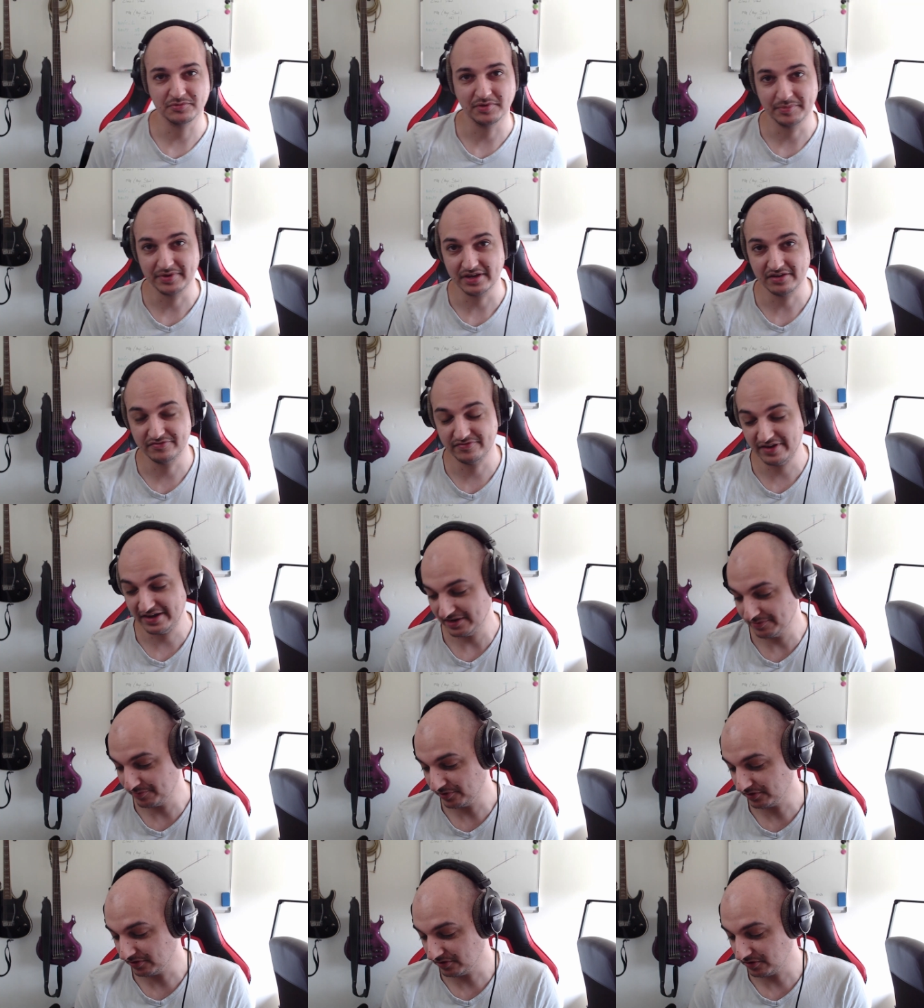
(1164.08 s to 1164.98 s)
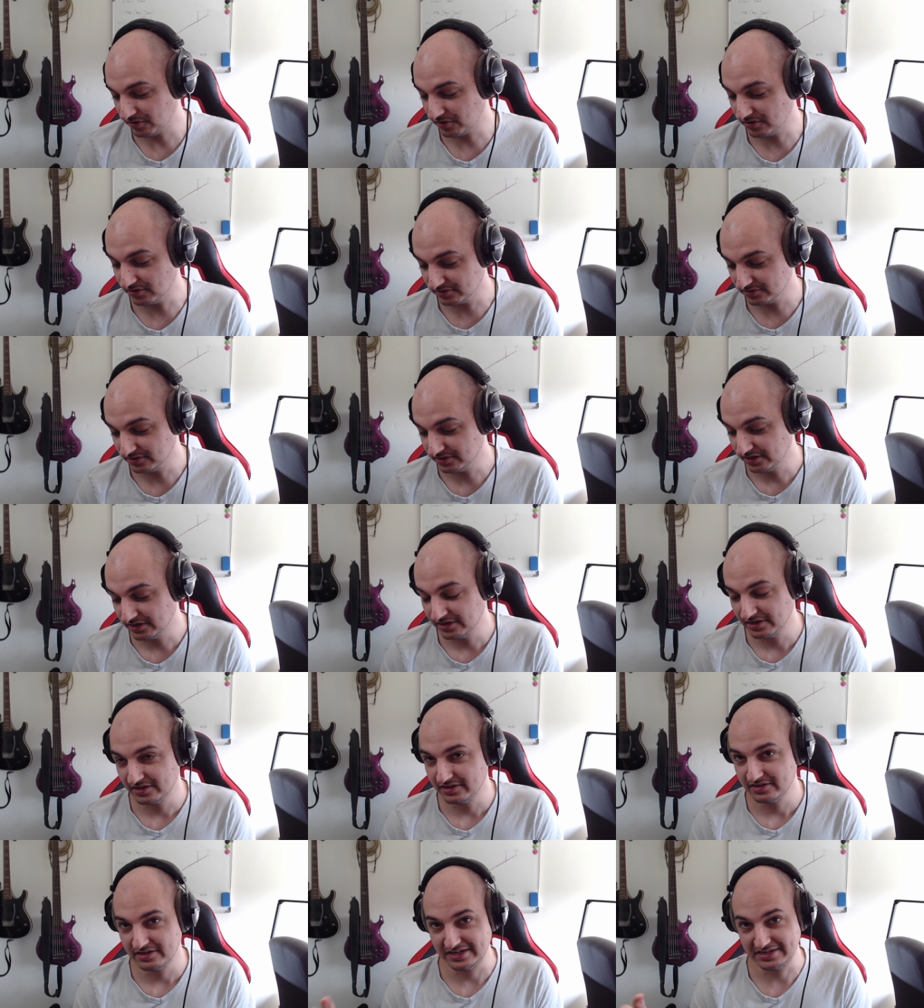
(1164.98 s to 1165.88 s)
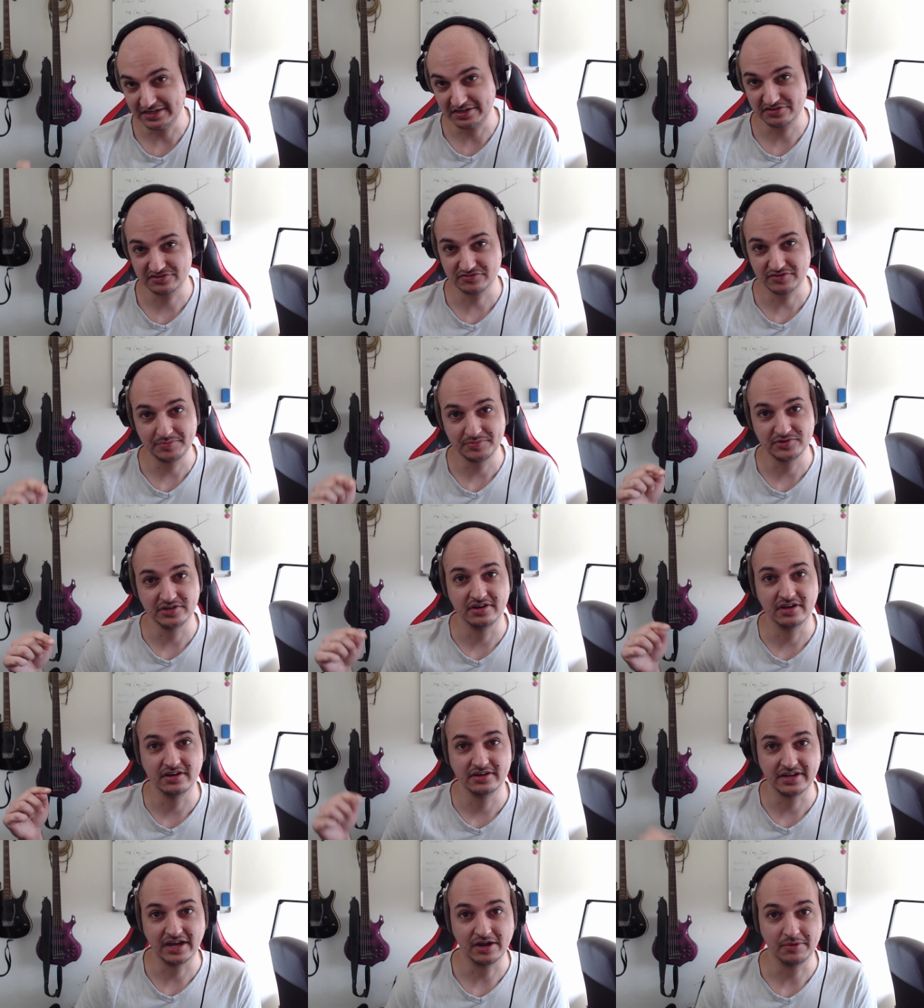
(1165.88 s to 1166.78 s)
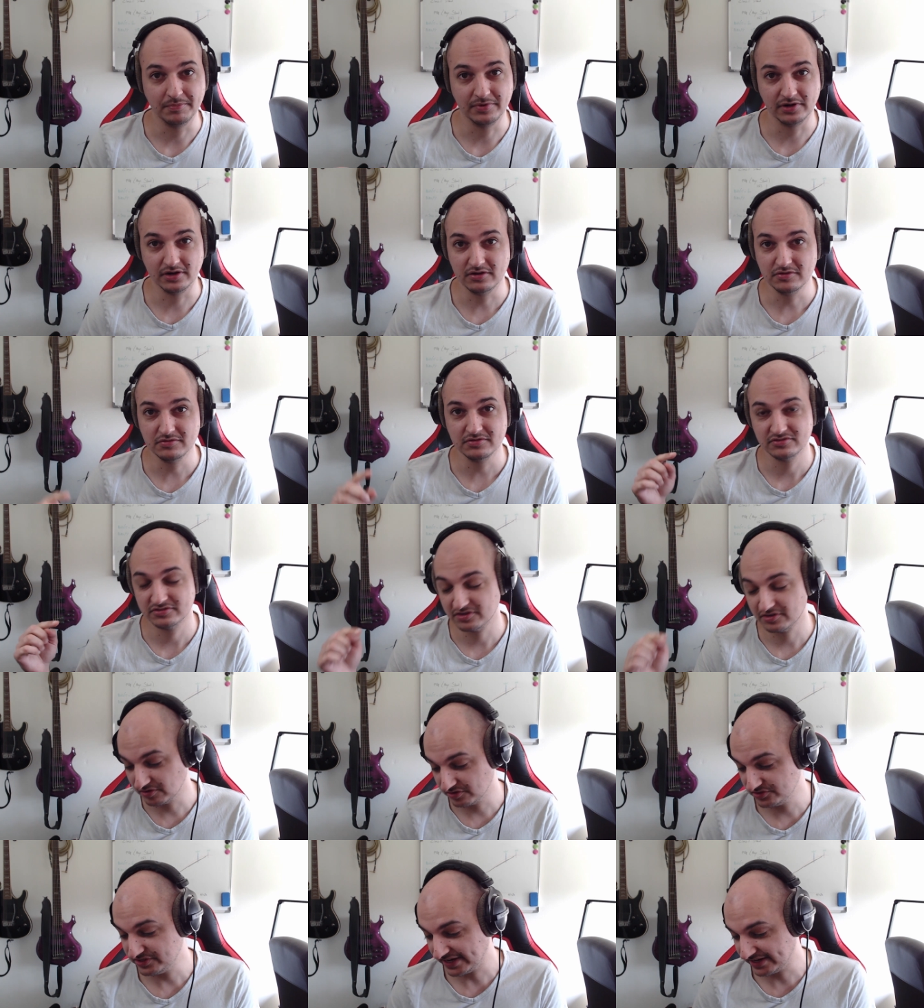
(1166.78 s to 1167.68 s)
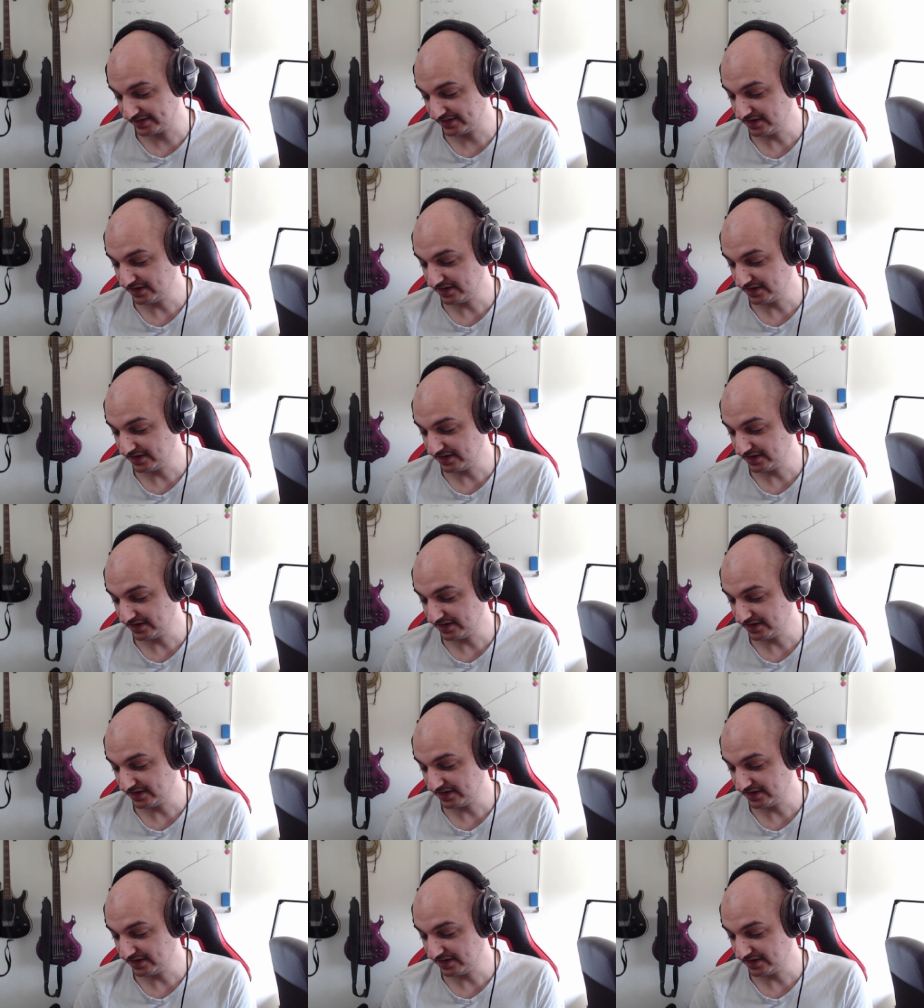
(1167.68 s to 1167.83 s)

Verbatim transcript: will be available on in the description down below, so go check it